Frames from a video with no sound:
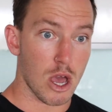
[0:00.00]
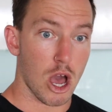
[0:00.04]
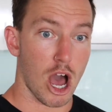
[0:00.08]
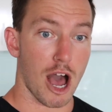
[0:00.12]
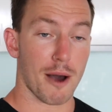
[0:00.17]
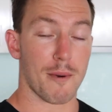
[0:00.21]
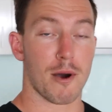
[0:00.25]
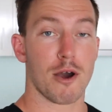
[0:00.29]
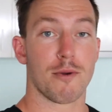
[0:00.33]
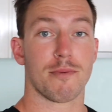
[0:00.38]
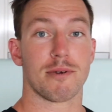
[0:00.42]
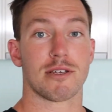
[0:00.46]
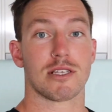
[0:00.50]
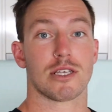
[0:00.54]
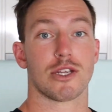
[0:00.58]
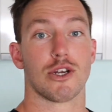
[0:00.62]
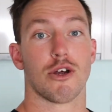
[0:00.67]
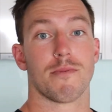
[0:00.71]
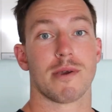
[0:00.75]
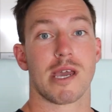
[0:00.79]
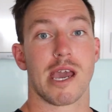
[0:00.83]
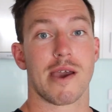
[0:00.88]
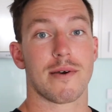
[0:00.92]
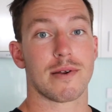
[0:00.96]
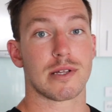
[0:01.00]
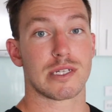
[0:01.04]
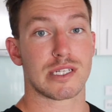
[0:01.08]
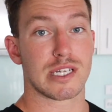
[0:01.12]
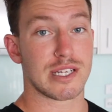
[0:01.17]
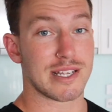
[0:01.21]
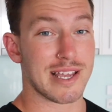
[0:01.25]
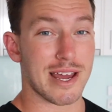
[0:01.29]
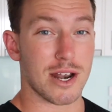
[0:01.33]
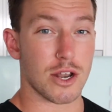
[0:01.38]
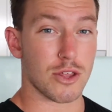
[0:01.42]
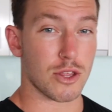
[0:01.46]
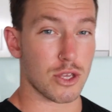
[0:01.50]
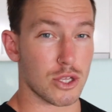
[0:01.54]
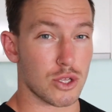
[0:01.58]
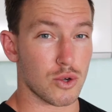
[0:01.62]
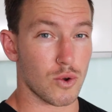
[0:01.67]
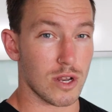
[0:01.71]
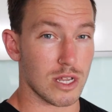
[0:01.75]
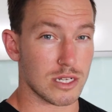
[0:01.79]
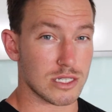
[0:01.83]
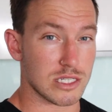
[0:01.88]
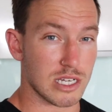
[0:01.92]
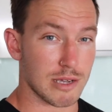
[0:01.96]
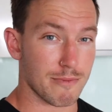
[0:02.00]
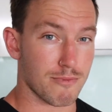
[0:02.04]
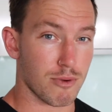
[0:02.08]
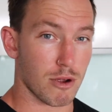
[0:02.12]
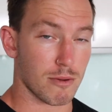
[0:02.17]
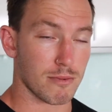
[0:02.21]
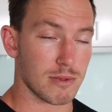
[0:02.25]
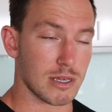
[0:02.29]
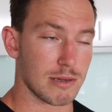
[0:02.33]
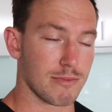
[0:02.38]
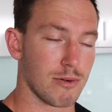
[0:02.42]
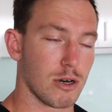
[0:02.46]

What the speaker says: I'm hoping to not be able to sit down on the toilet seat properly,